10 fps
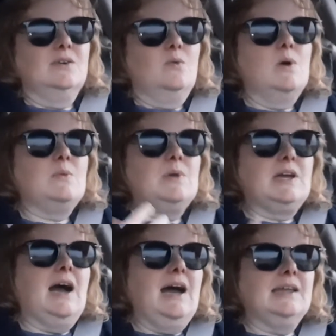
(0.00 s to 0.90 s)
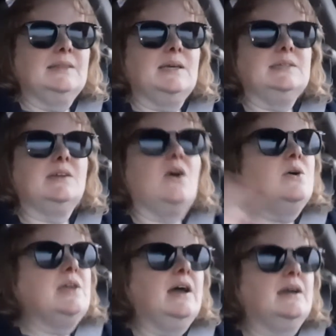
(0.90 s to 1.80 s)
when we got it, they said, oh
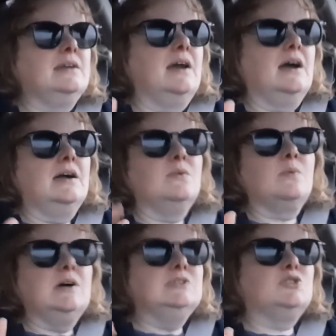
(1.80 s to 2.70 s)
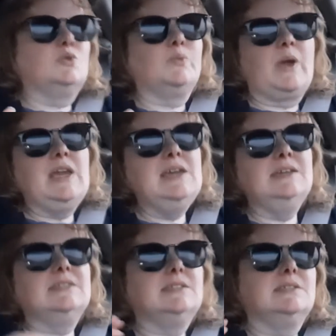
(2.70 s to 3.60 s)
yeah, it runs great,